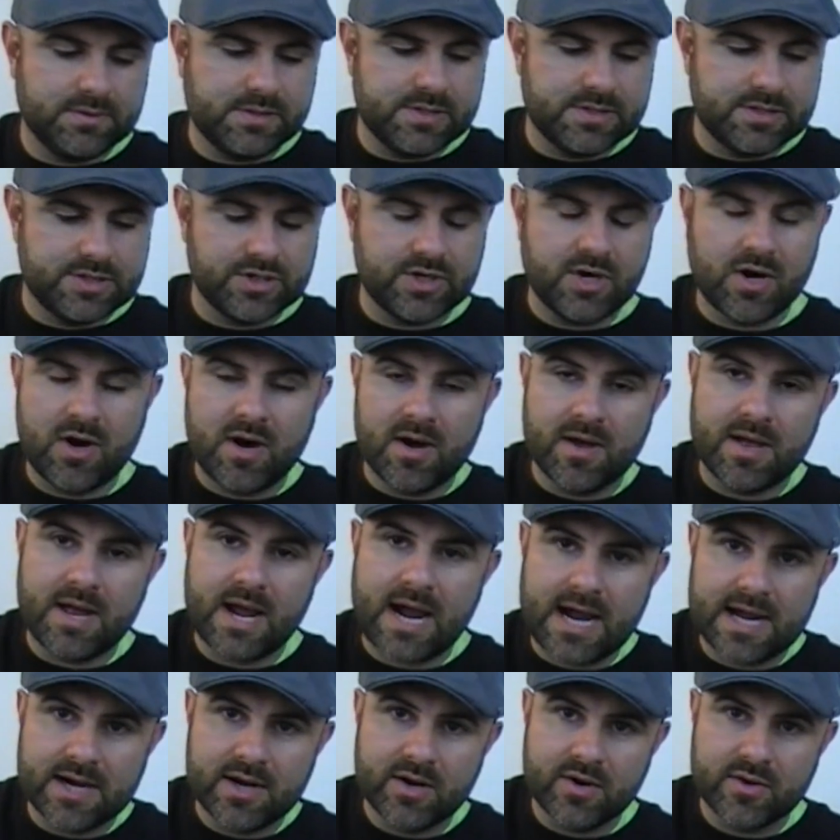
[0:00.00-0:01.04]
So
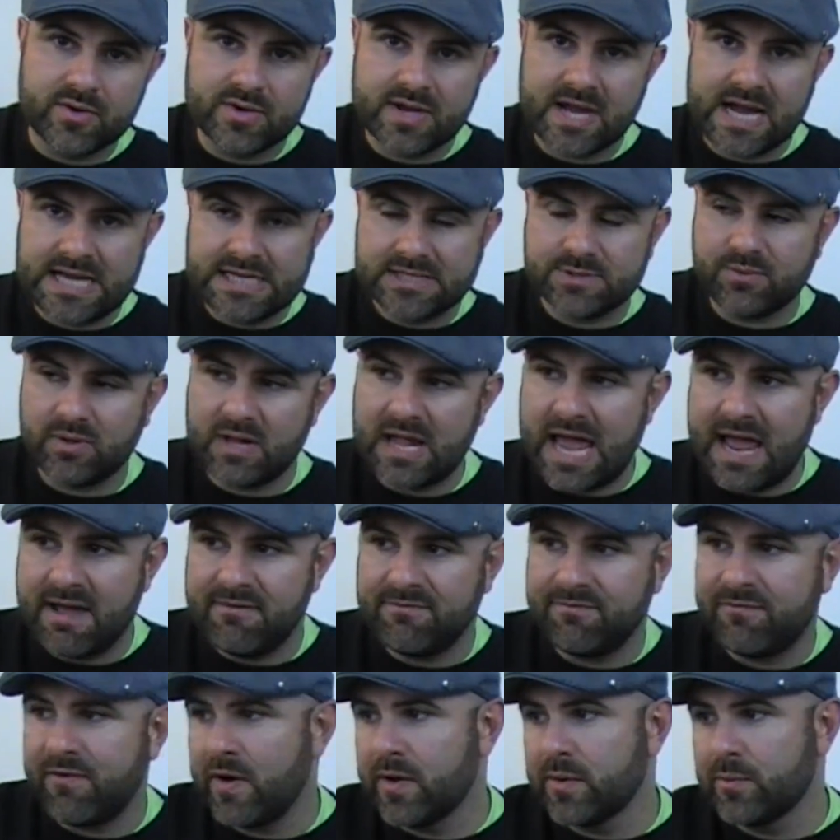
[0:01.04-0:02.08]
I know you guys will
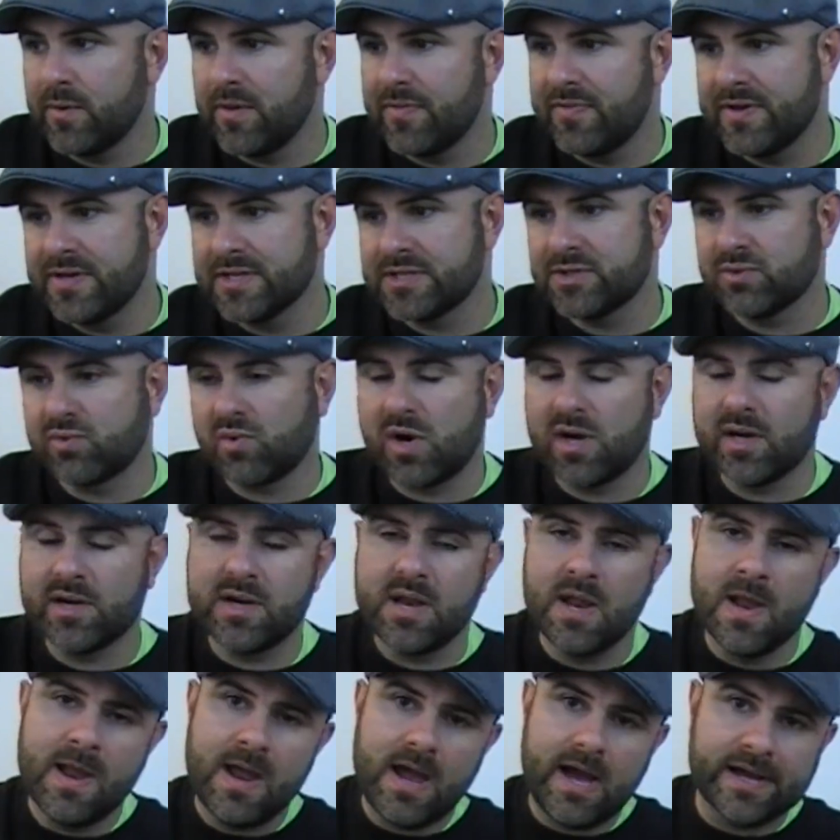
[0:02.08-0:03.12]
have fun with this one.
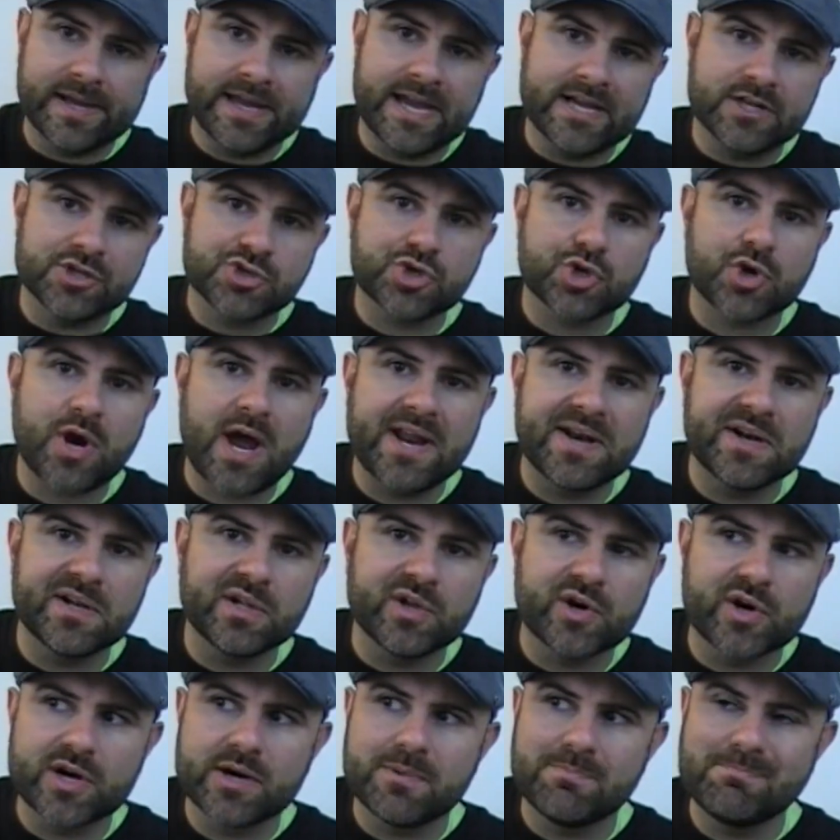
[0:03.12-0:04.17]
Again, try to
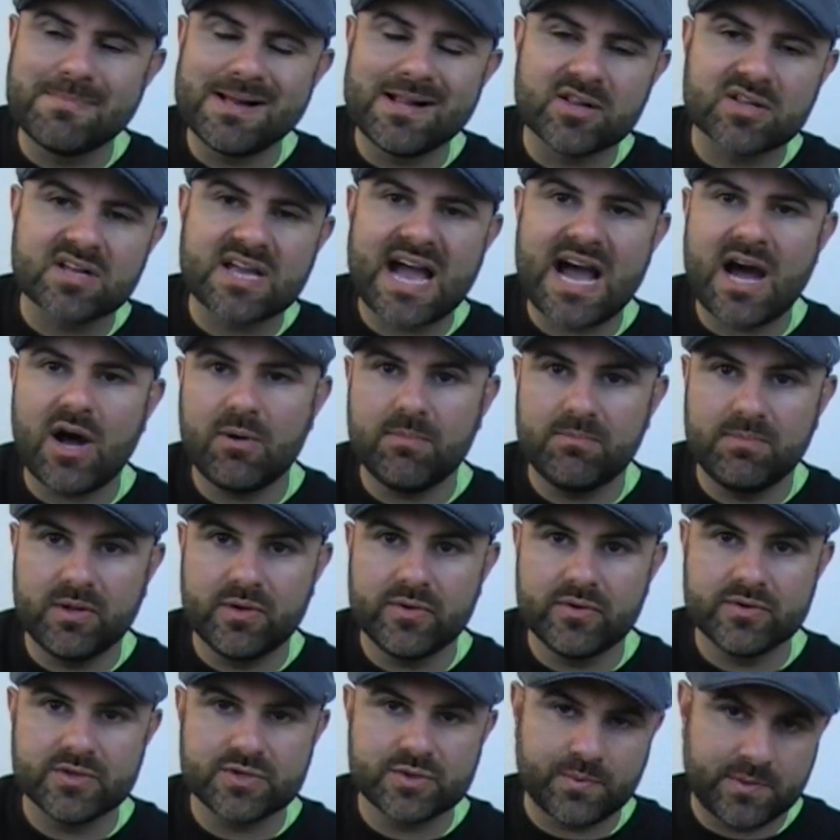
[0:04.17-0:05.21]
learn Milk Cow
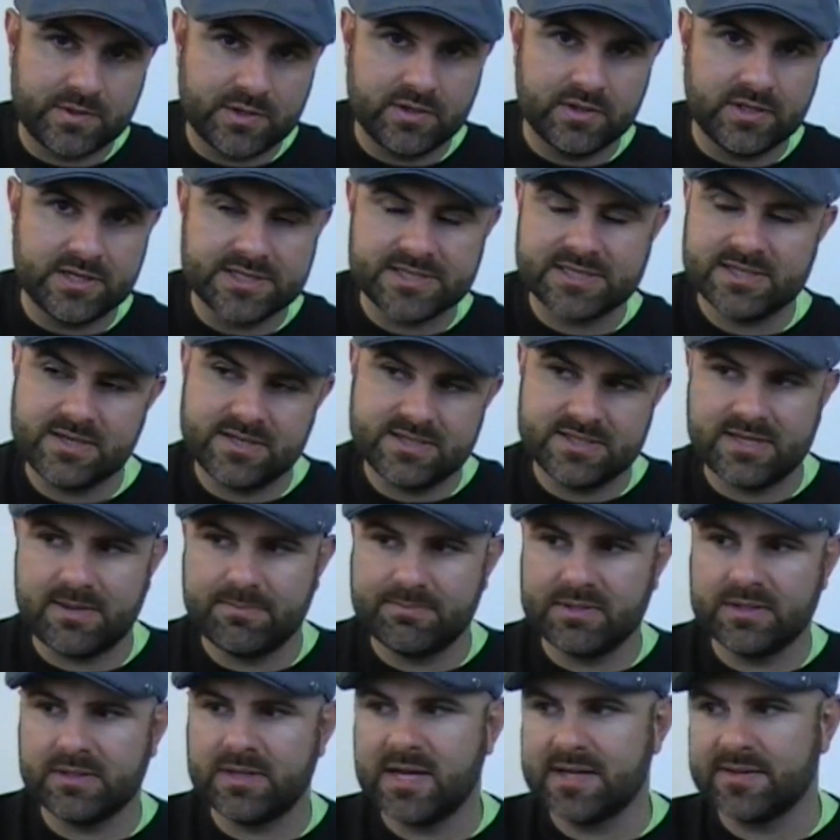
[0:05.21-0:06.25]
Blues when you listen to
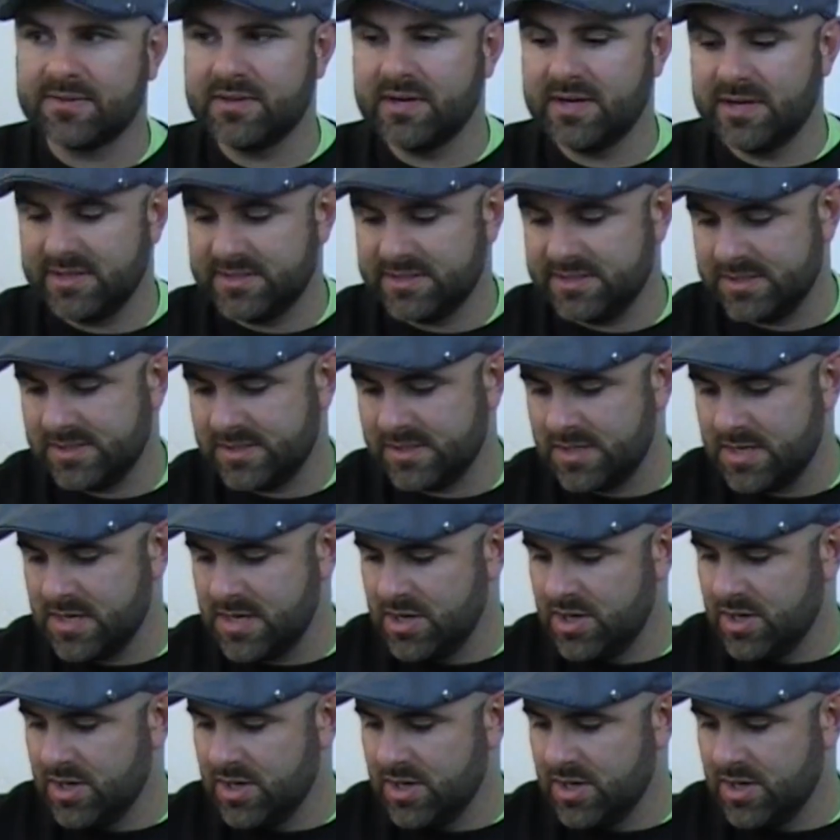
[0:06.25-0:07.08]
something like this.